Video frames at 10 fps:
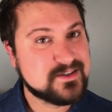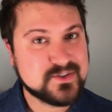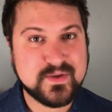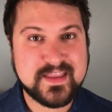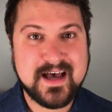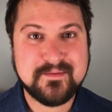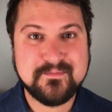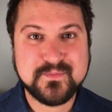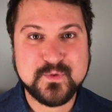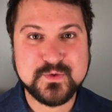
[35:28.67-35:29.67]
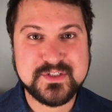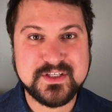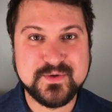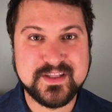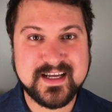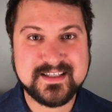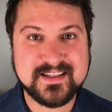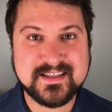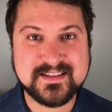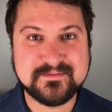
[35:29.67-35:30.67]
So with that, we'll see you in the next
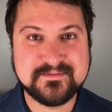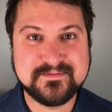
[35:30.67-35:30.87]
lesson.